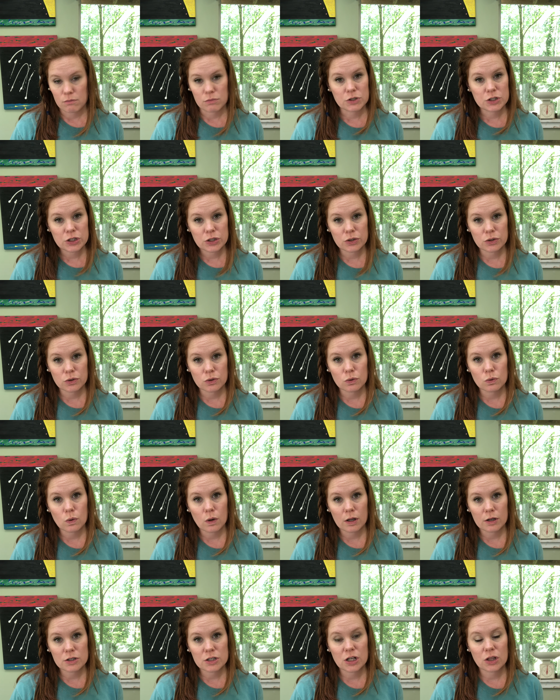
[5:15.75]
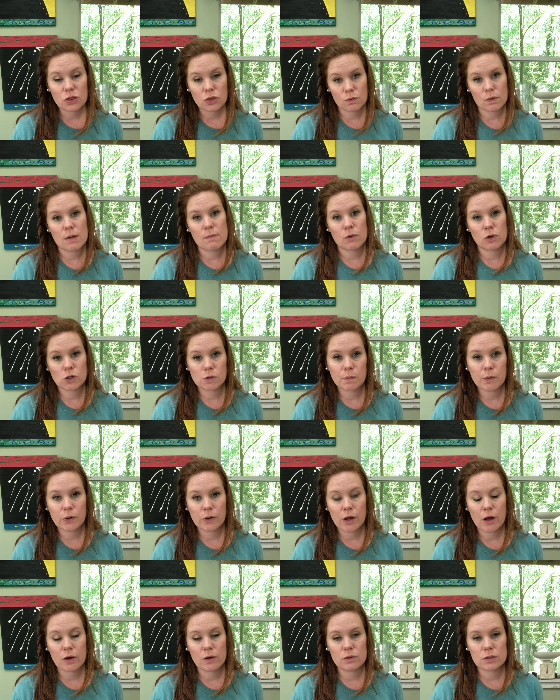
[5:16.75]
2 to 3 multiple
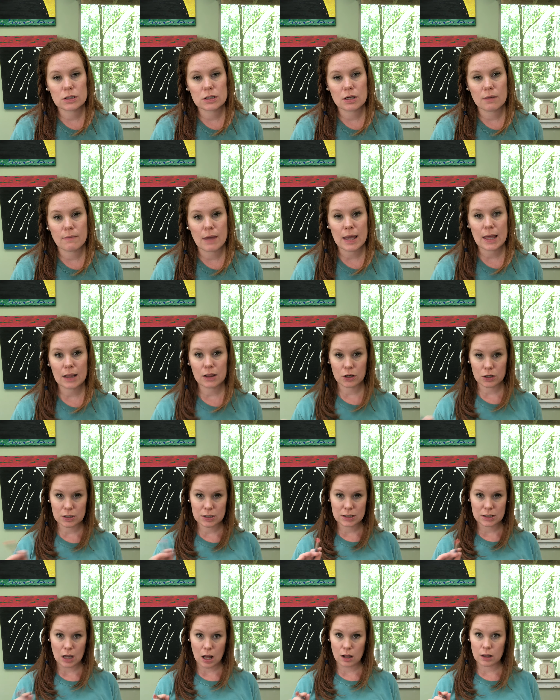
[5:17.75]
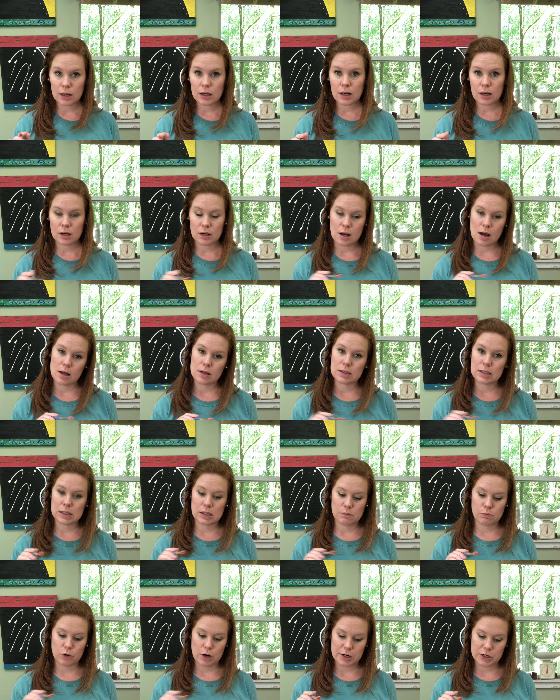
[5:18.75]
coats to make it look solid and not
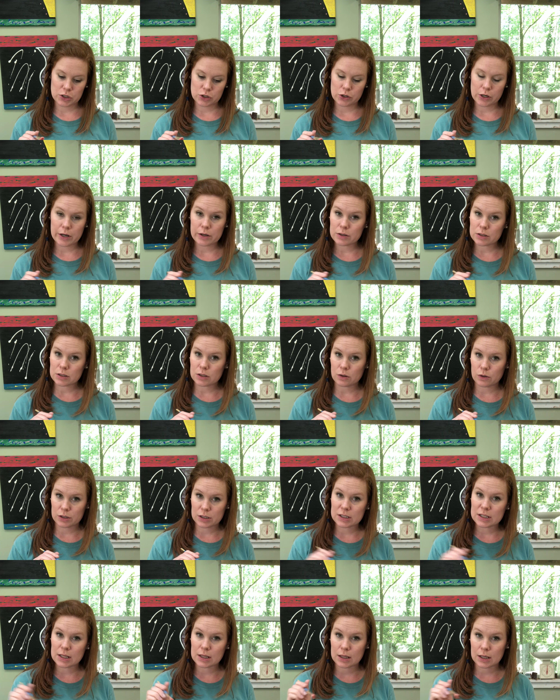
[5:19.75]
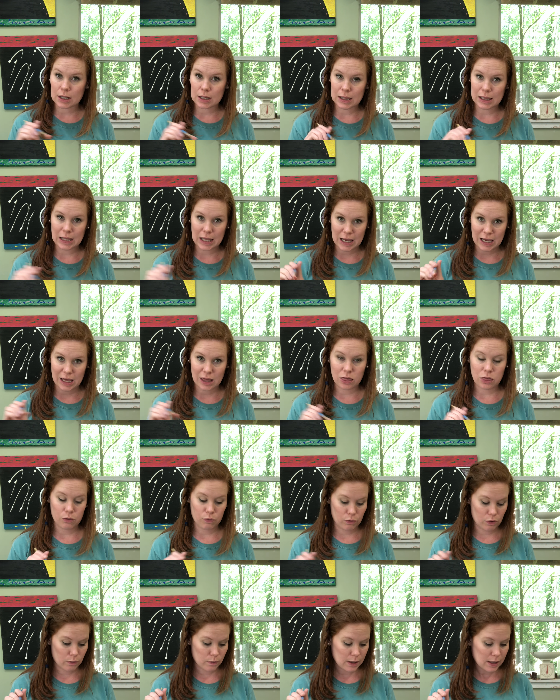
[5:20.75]
see brush strokes or see the clay
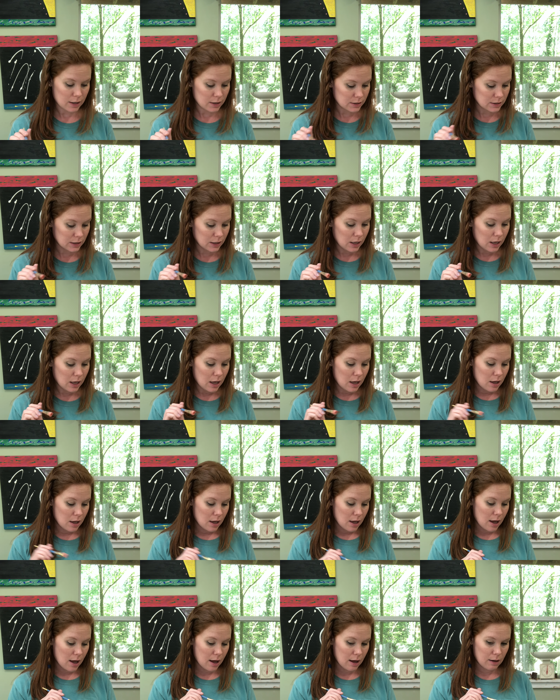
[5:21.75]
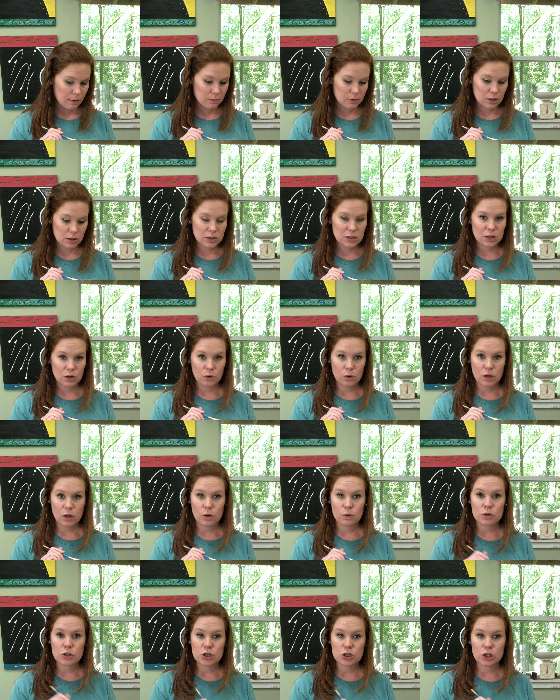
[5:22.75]
through it. So
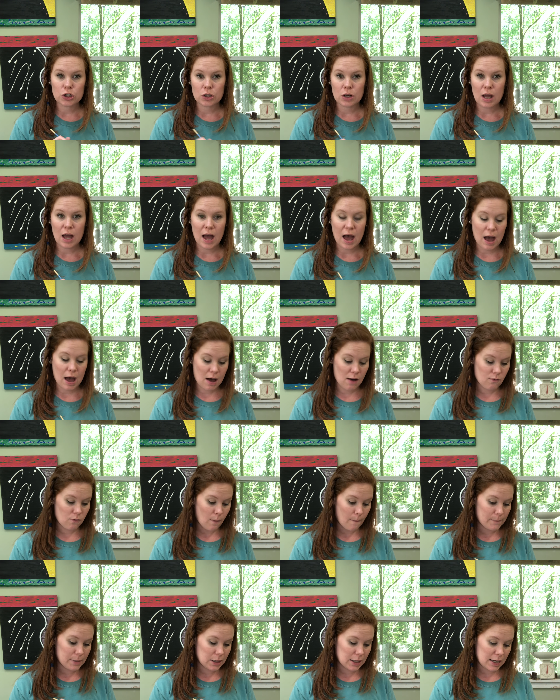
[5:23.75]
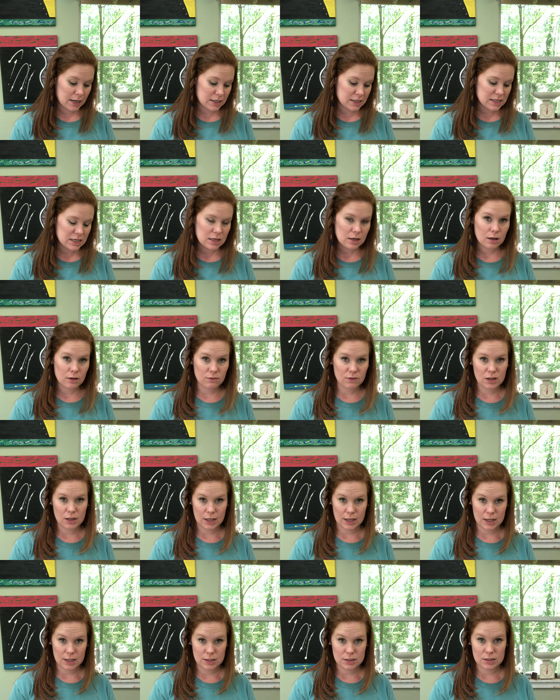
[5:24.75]
you should have plenty of
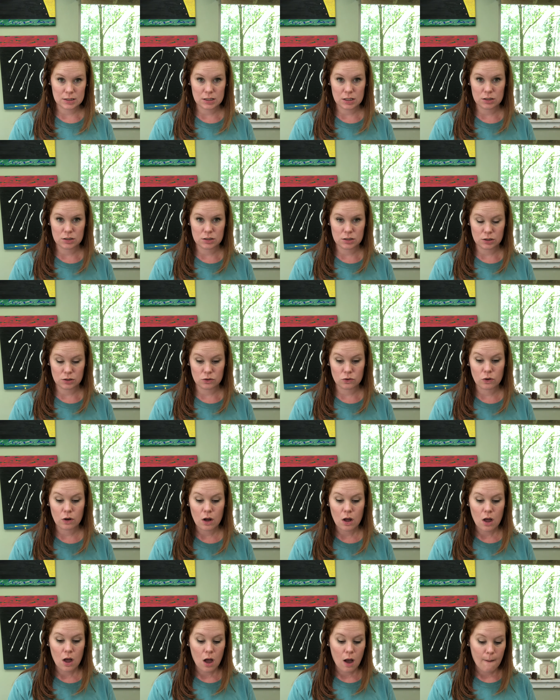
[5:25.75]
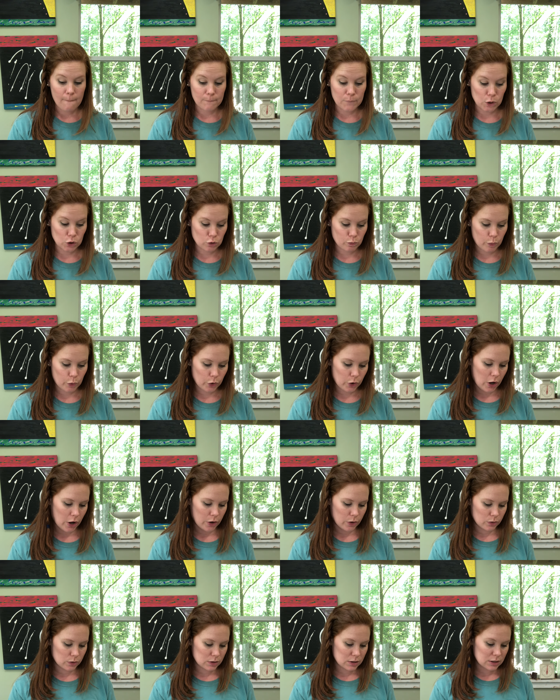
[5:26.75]
glaze to do multiple
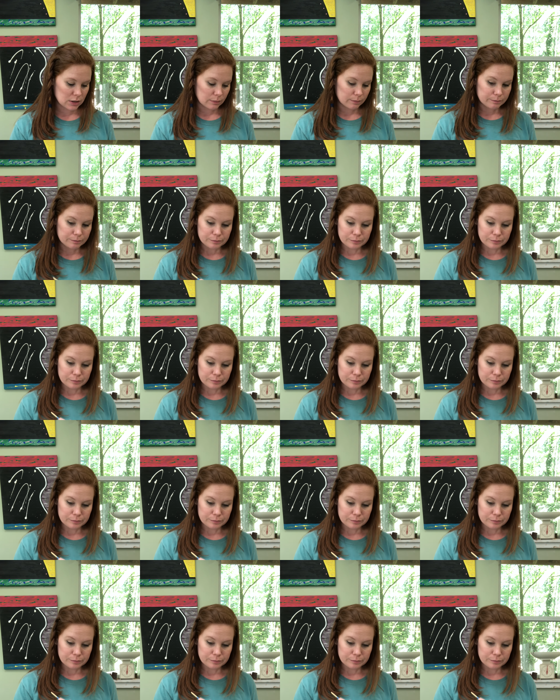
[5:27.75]
coats.